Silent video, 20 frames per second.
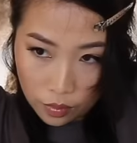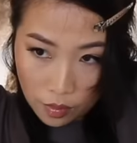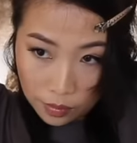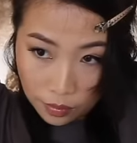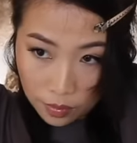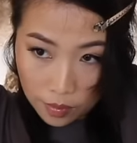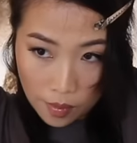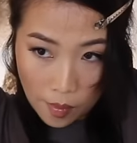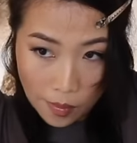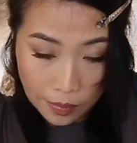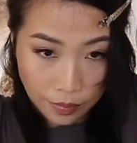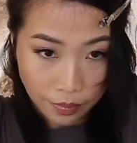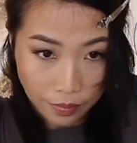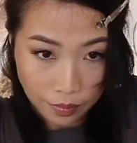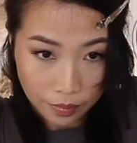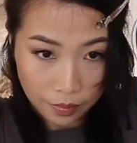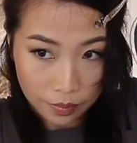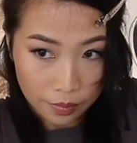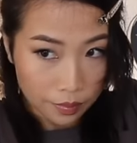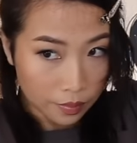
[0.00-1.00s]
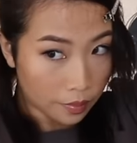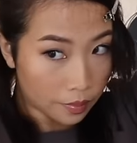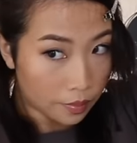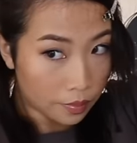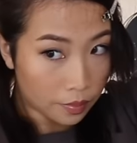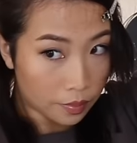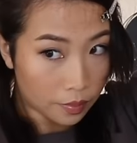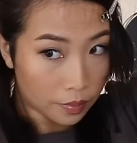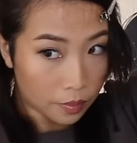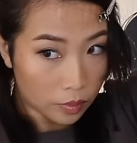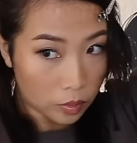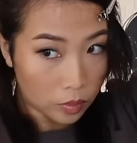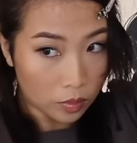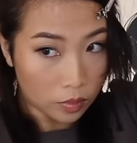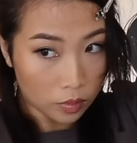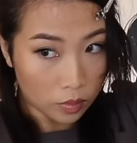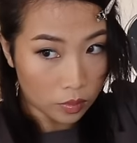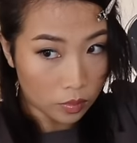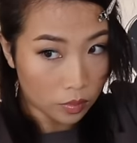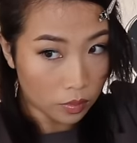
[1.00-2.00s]

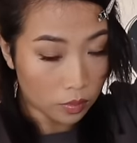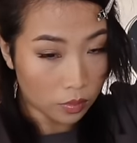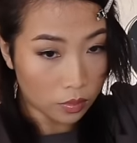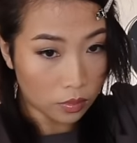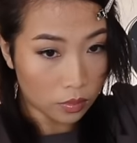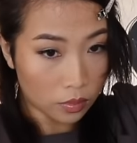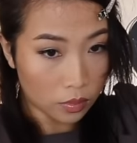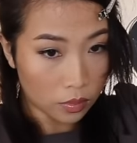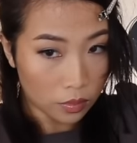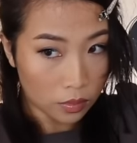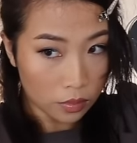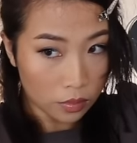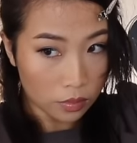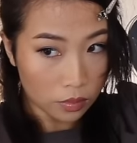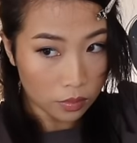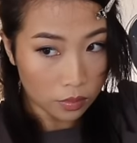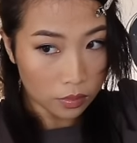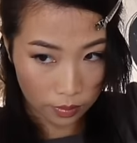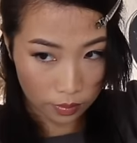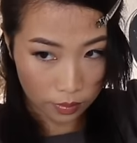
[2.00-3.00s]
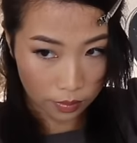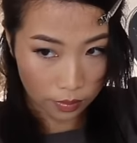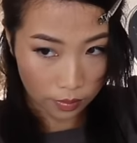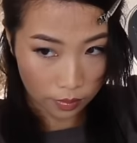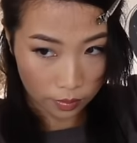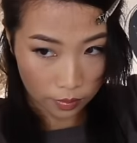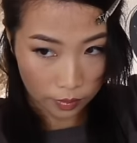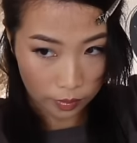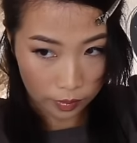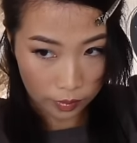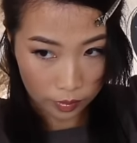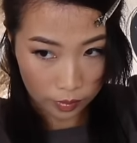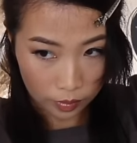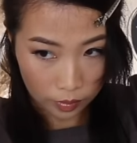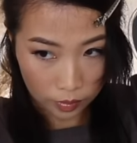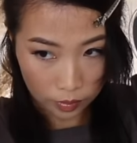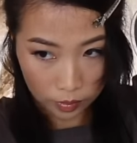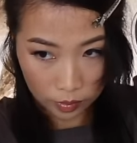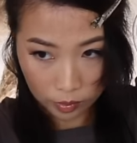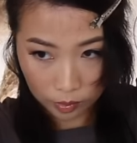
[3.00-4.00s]

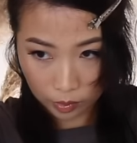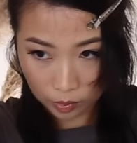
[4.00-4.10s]
Nothing is said.